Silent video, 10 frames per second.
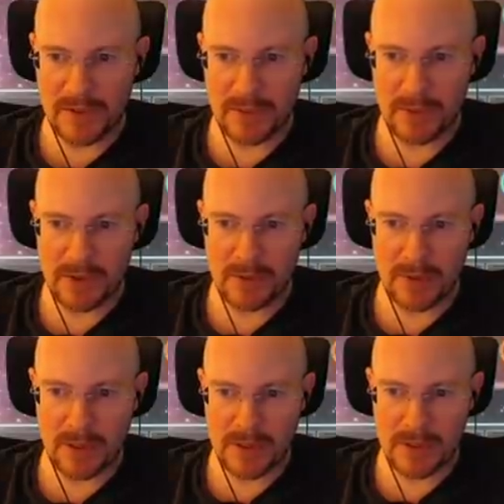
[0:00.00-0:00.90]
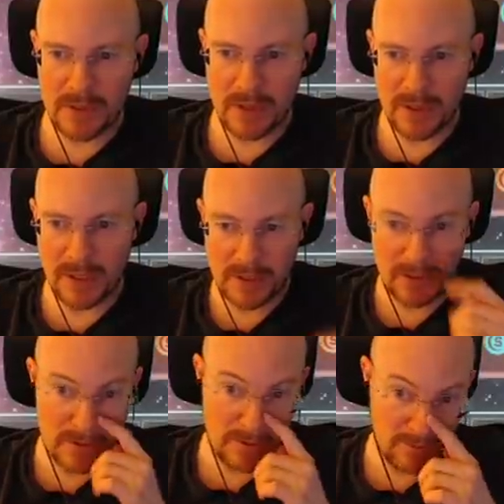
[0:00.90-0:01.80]
So we shoot this, and that
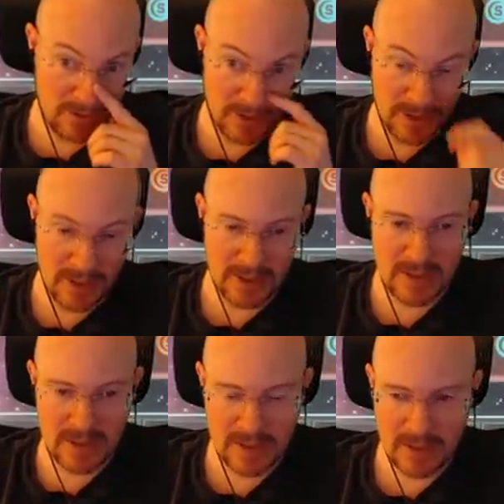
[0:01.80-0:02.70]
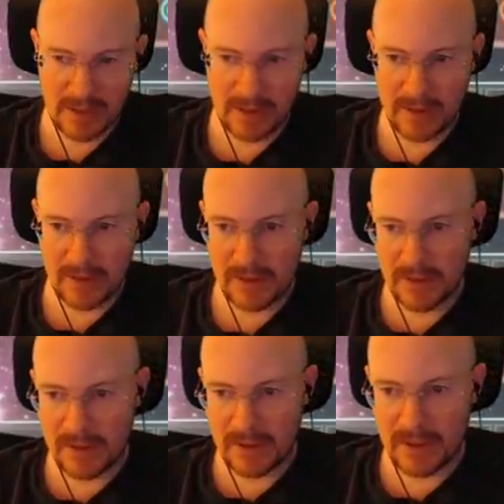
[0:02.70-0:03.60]
kills him. Very nice.
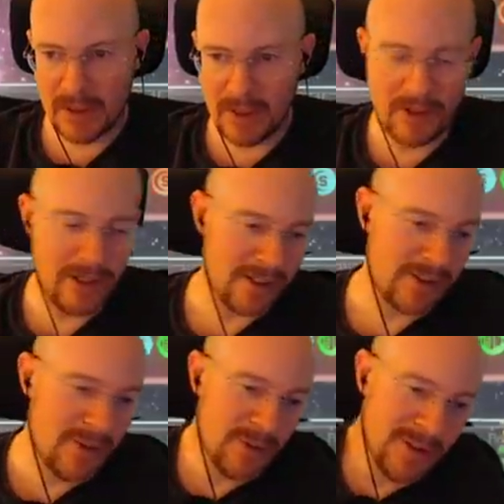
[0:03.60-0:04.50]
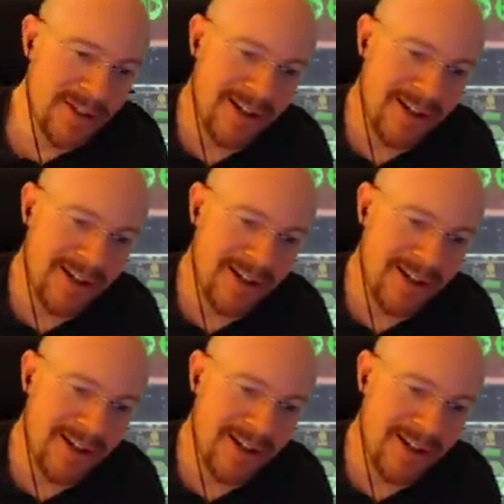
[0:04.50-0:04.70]
All right, cool.